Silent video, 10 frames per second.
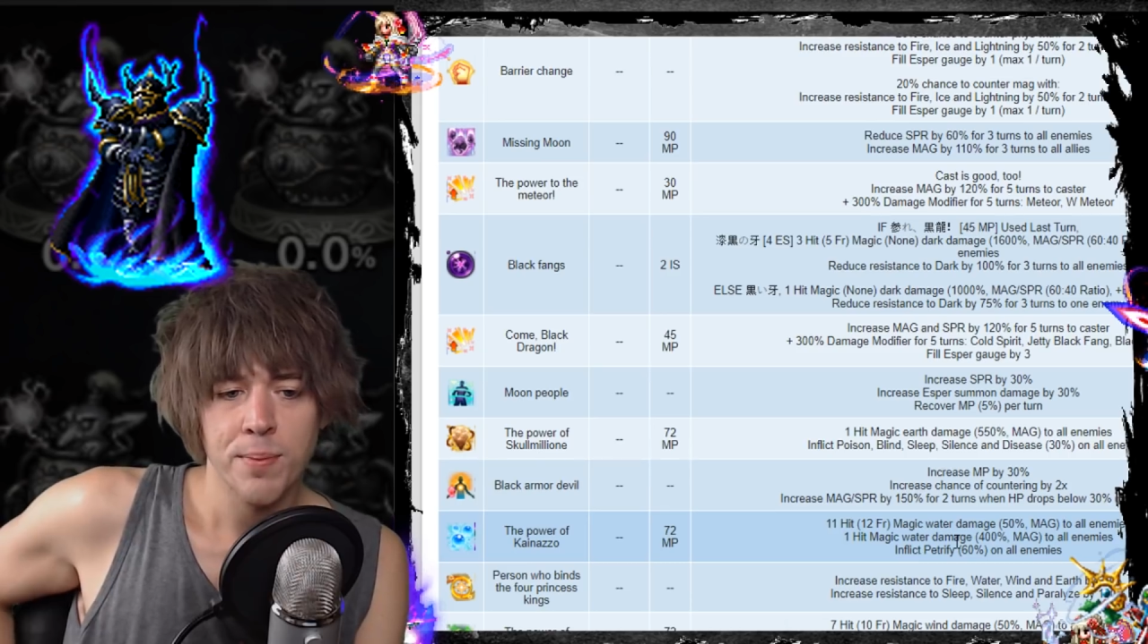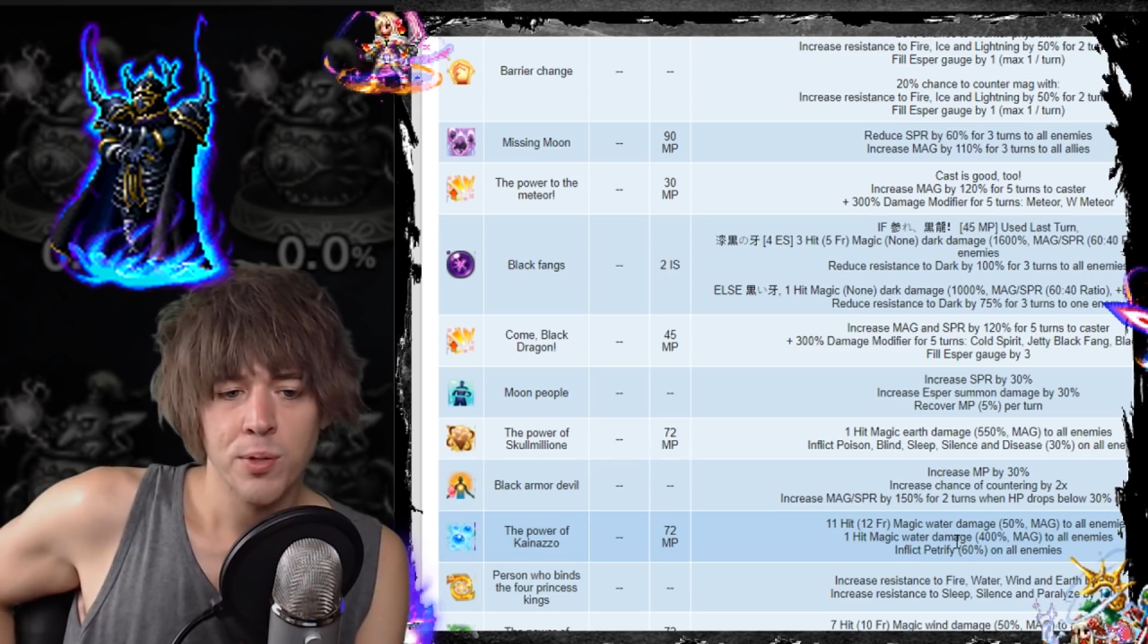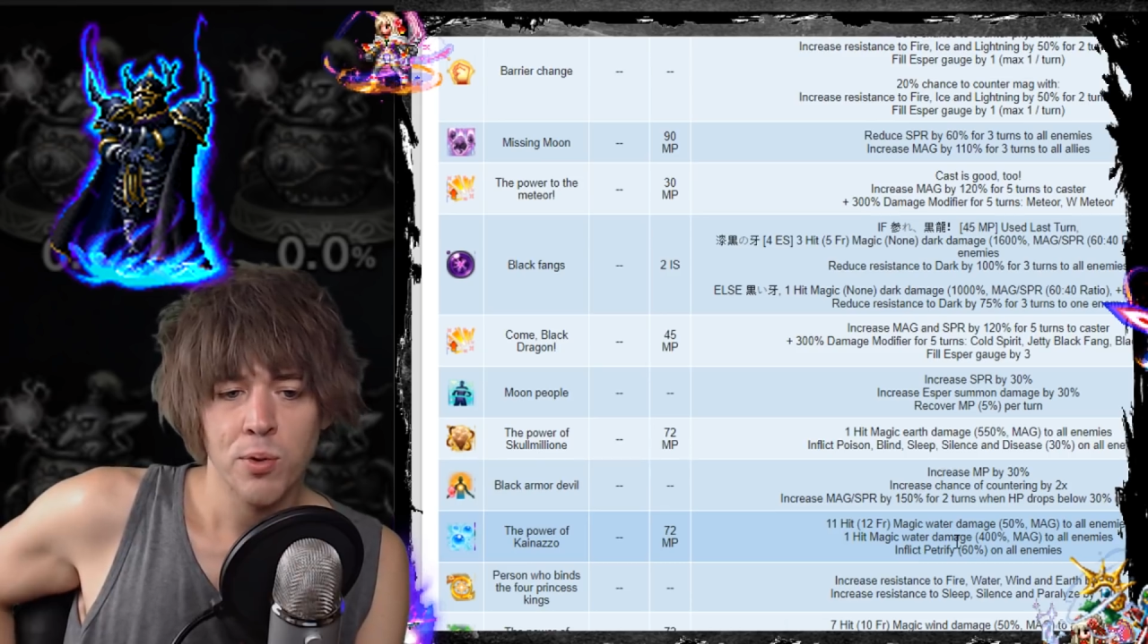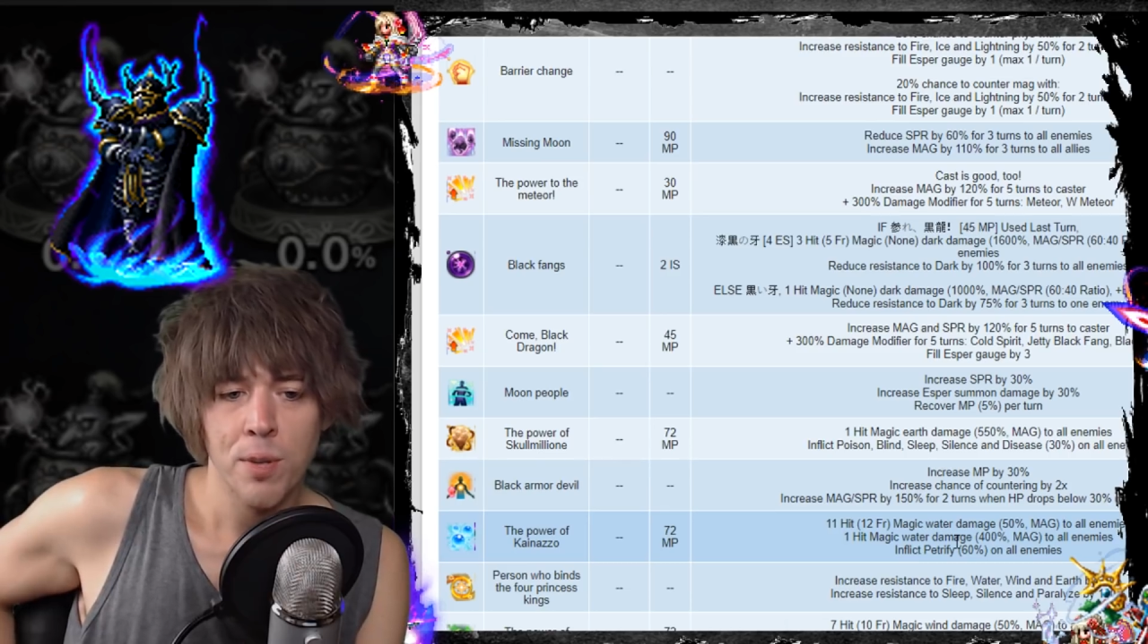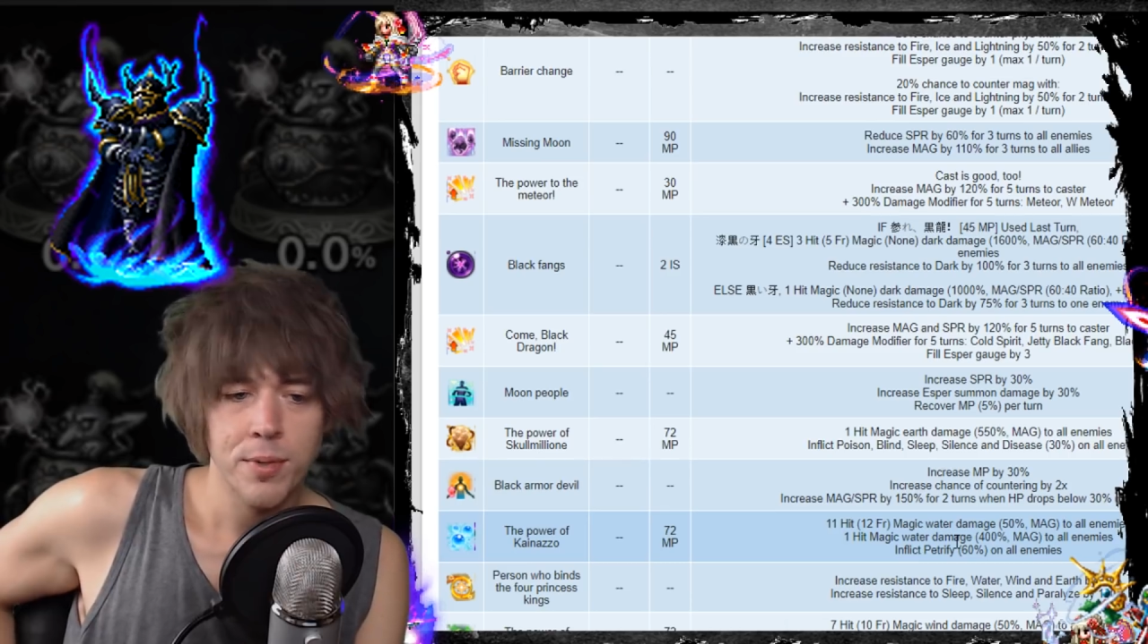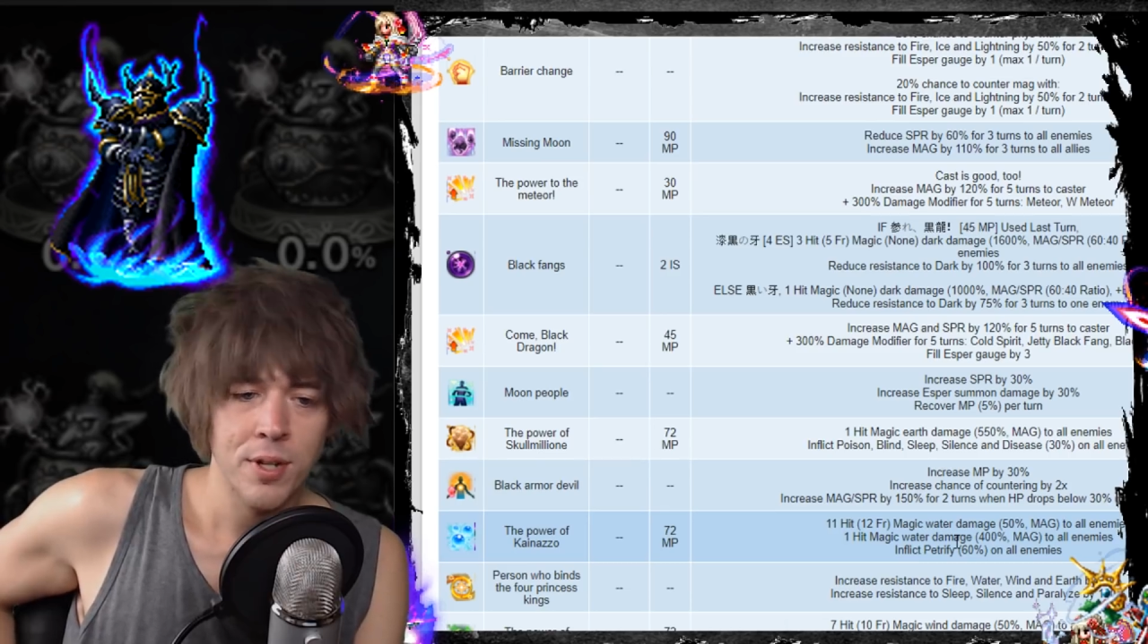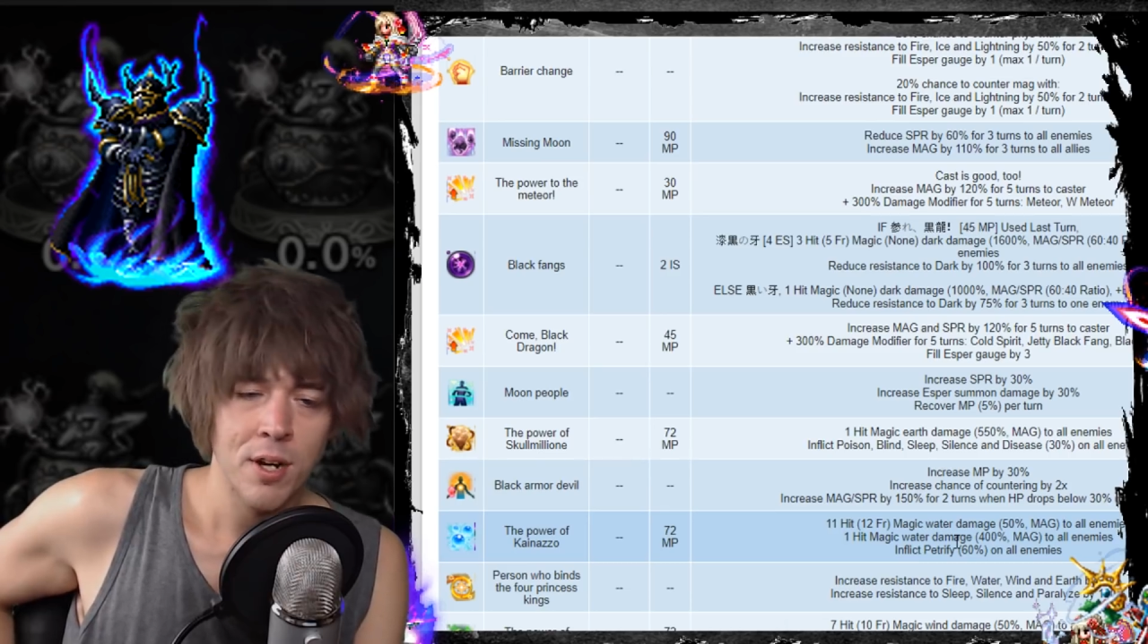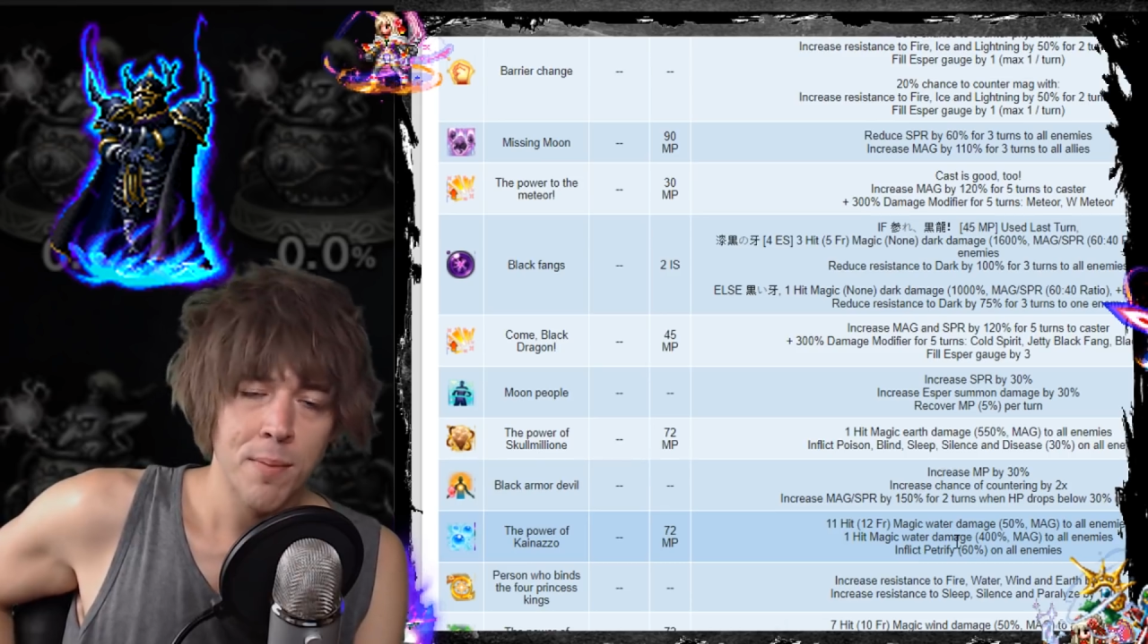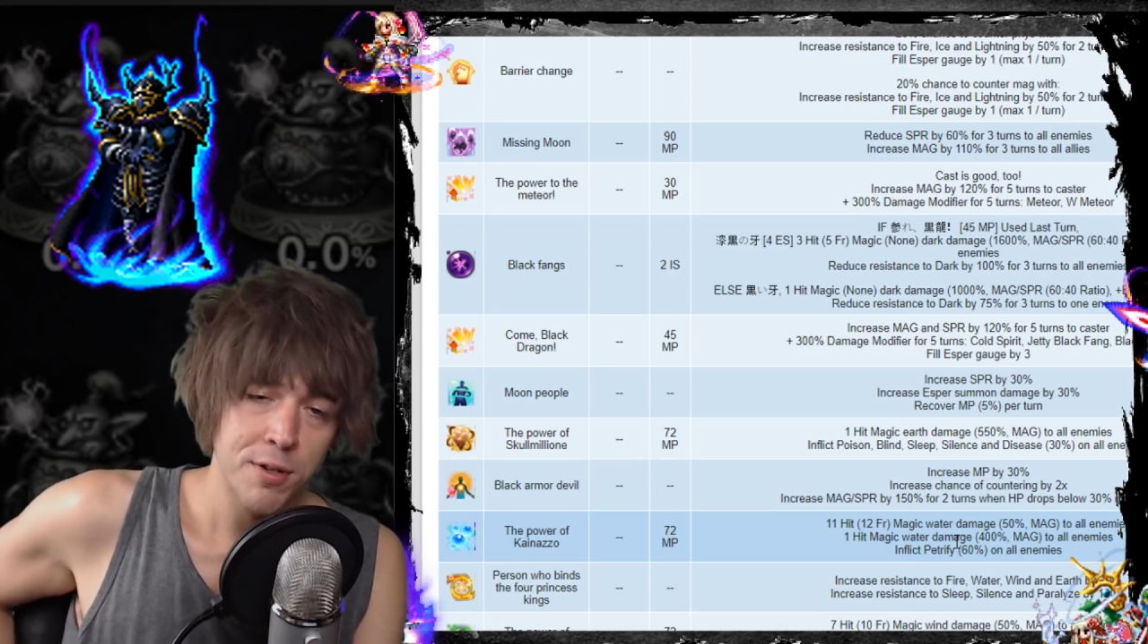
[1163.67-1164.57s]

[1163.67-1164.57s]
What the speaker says: by 20%.